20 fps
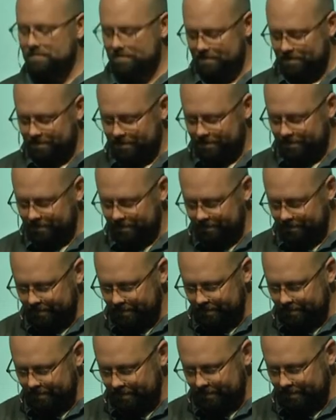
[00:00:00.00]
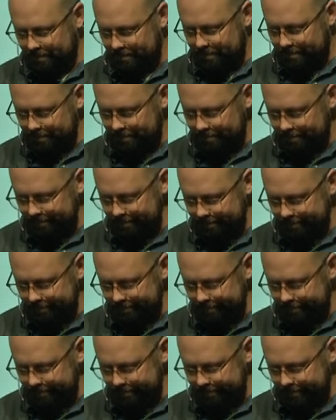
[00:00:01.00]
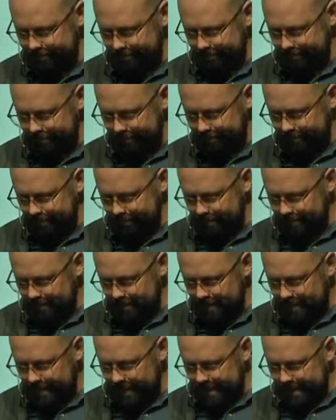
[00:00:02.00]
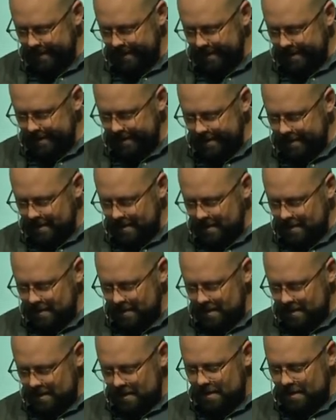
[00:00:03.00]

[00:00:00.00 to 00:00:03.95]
Nothing is said.